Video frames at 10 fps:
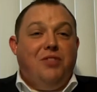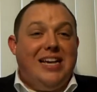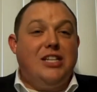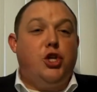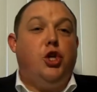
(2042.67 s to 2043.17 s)

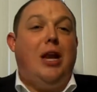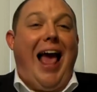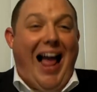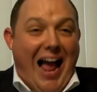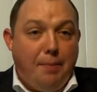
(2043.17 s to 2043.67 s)
This should
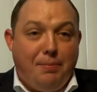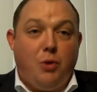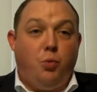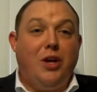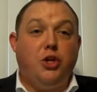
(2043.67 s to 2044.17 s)

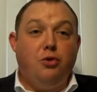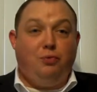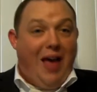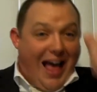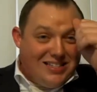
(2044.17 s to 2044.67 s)
happen when you
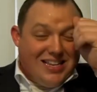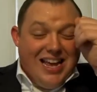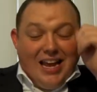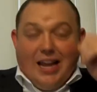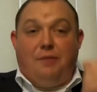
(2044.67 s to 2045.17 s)
fast.
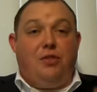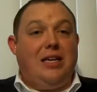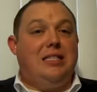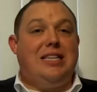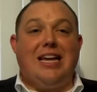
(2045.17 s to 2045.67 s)
If
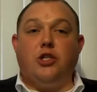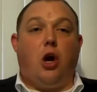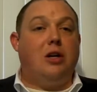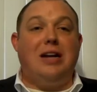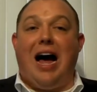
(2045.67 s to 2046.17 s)
these things
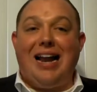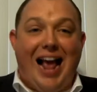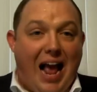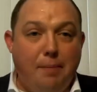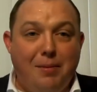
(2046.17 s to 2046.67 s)
are not
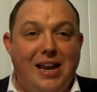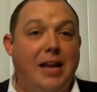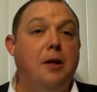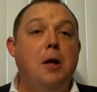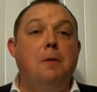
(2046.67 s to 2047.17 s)

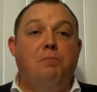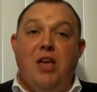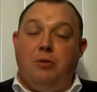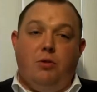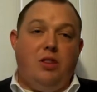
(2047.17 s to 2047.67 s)
happening,
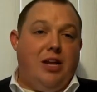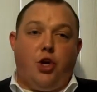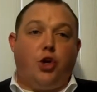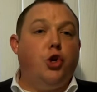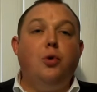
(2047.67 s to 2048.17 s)
then, then
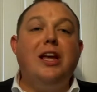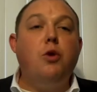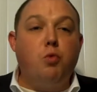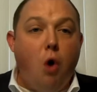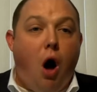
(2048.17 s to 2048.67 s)
you're doing
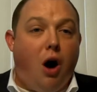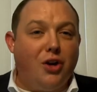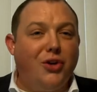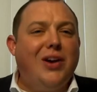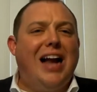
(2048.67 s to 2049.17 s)
it
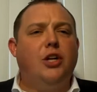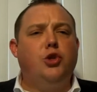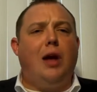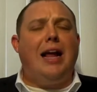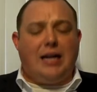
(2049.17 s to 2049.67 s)
wrong. You got to
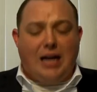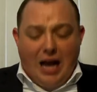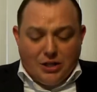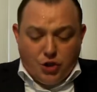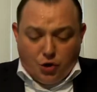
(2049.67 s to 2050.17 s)
try to
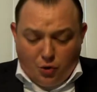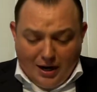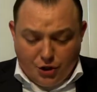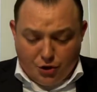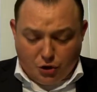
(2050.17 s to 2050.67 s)

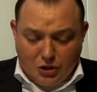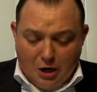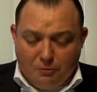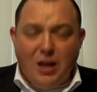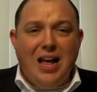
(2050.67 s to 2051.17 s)
consecrate
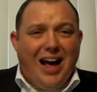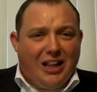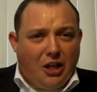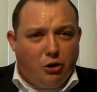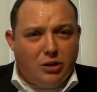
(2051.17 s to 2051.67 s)
yourself a
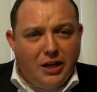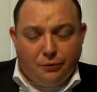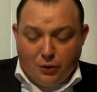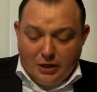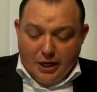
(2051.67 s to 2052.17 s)
little
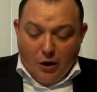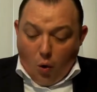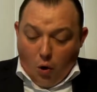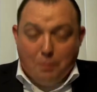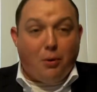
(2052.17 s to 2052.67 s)
differently
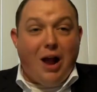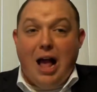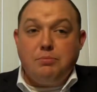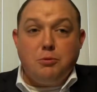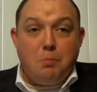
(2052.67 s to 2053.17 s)
or
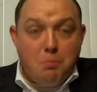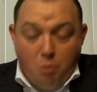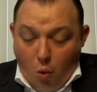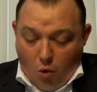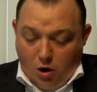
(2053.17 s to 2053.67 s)
perhaps
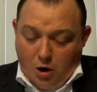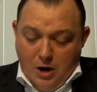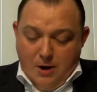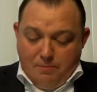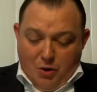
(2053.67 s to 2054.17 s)
more
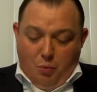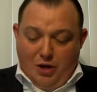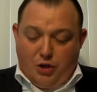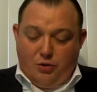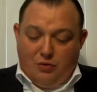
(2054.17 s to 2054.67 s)
than
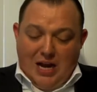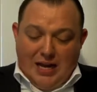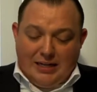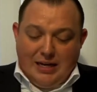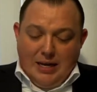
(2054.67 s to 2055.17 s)
what you've
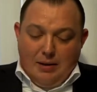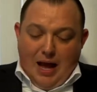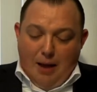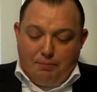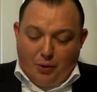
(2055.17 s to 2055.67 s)
done
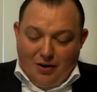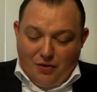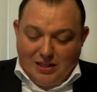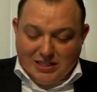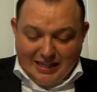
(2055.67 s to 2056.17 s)
uh,
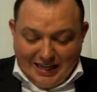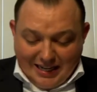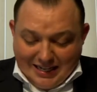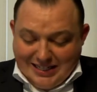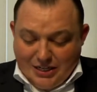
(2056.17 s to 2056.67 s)
previously. He
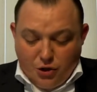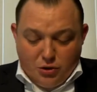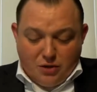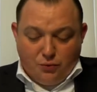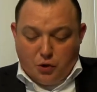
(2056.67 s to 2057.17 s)

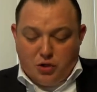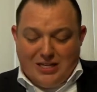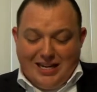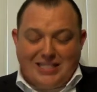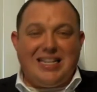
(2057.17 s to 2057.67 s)
continues in verse
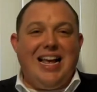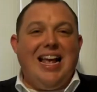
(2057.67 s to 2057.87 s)
6